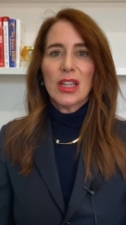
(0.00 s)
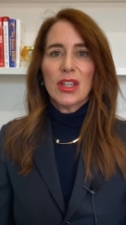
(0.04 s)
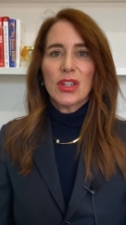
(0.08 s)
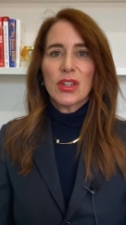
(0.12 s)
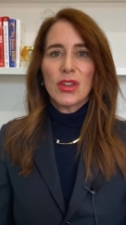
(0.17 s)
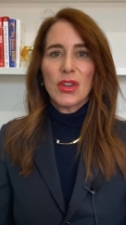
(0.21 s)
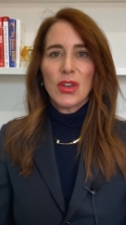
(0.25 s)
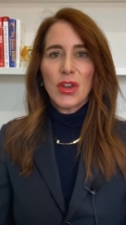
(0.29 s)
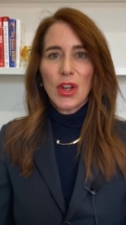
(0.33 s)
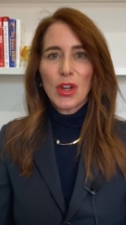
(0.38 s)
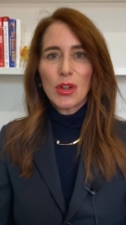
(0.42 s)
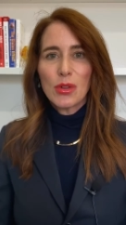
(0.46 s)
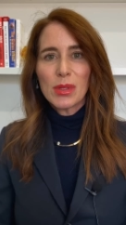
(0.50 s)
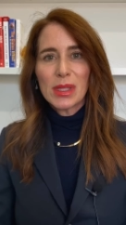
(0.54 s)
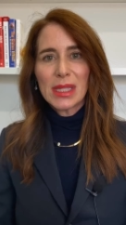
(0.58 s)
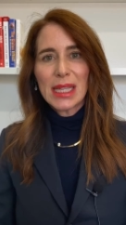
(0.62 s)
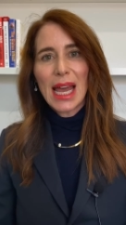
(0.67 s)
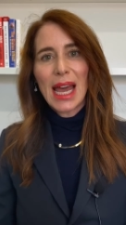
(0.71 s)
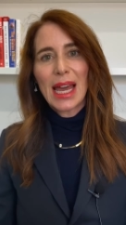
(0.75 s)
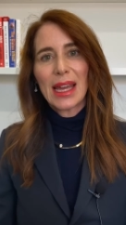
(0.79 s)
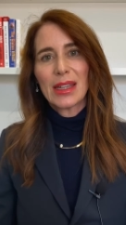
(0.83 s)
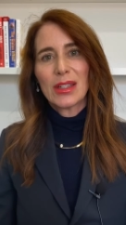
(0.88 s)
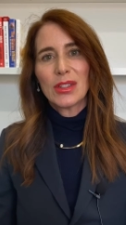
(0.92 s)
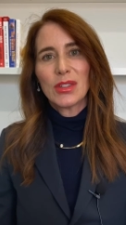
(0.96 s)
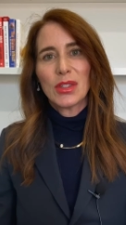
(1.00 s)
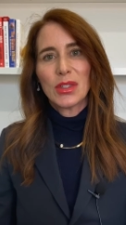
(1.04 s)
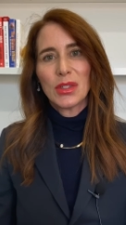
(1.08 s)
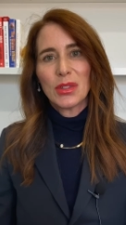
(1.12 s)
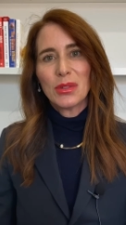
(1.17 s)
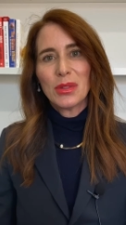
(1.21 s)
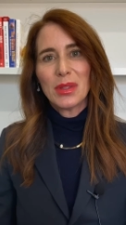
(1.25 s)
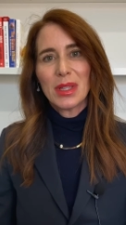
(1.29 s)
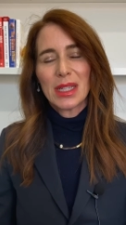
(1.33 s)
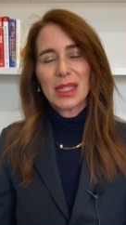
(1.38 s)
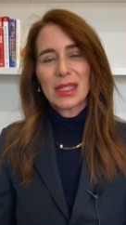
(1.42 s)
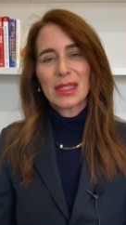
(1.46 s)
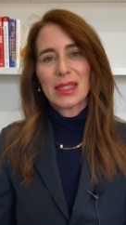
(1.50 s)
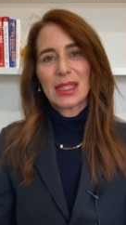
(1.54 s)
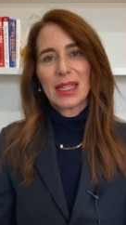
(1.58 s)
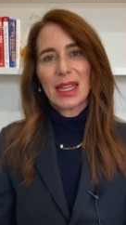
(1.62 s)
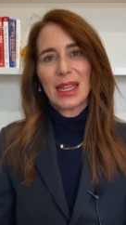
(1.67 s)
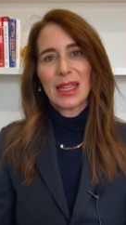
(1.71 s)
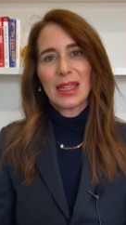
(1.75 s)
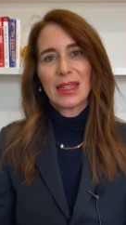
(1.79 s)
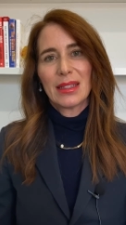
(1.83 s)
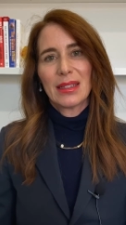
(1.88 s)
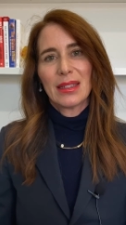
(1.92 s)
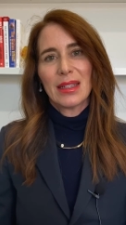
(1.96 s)
knows how to do this,
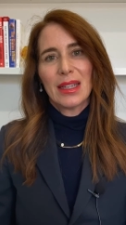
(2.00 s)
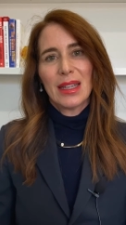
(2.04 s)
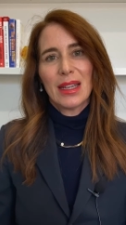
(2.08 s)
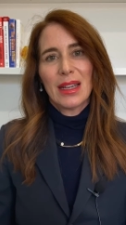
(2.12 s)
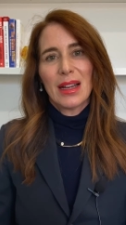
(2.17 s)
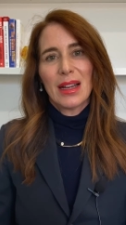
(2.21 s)
and